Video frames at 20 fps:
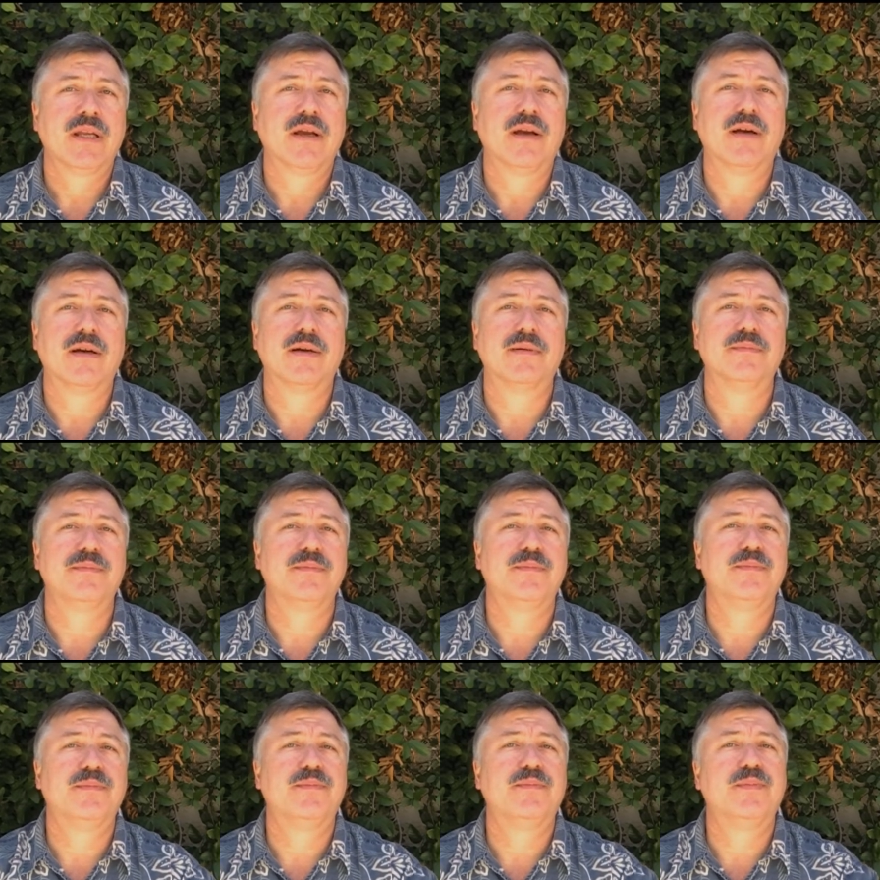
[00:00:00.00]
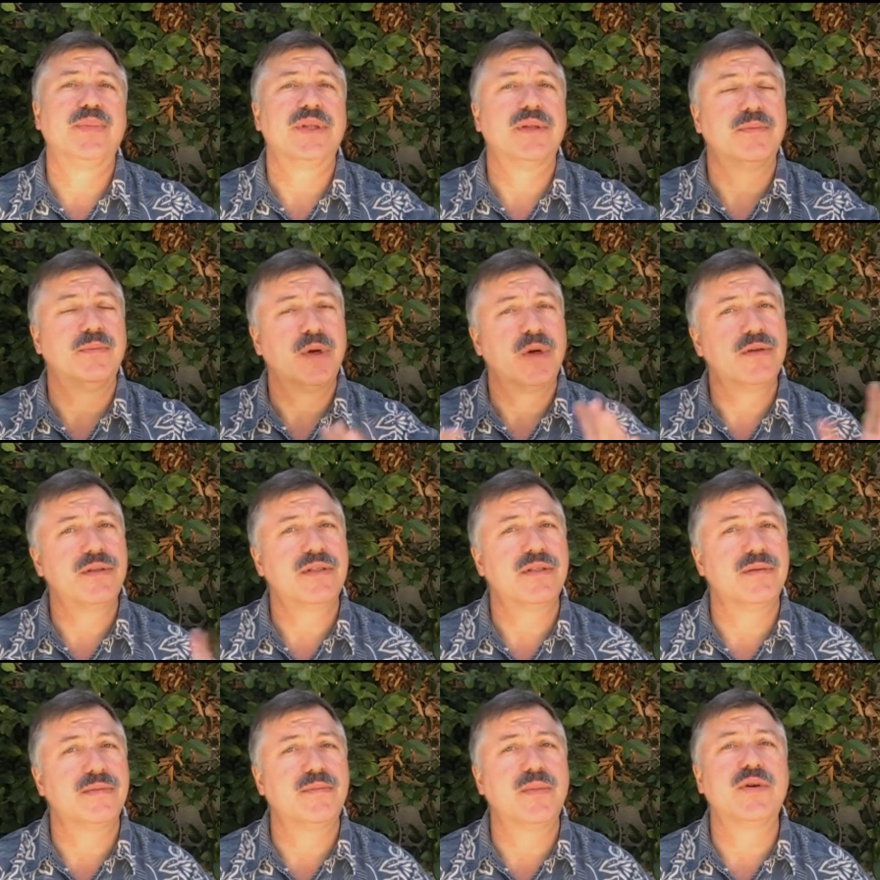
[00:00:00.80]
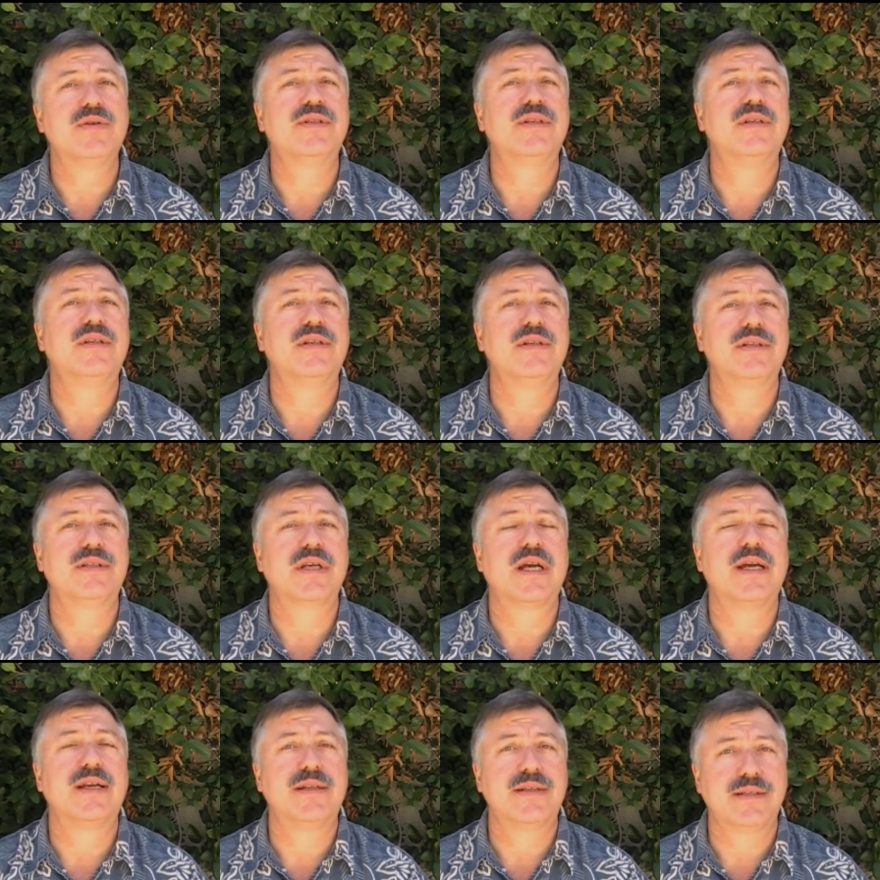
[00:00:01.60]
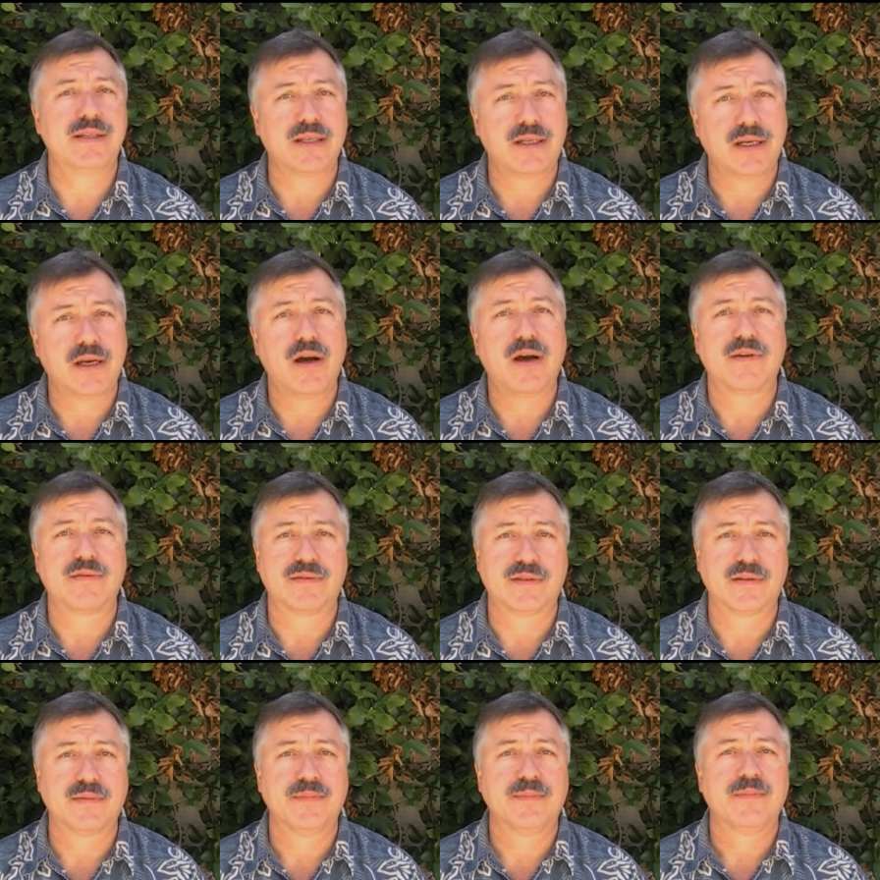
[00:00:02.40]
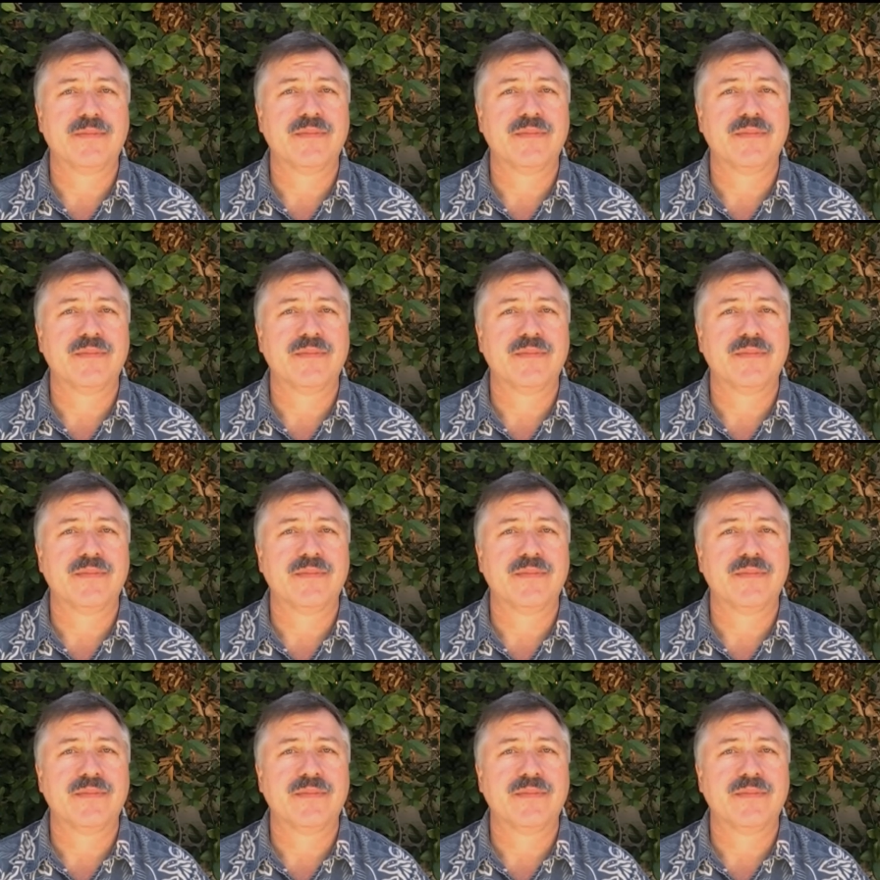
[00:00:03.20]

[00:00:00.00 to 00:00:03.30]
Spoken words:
But most of the design is the cover.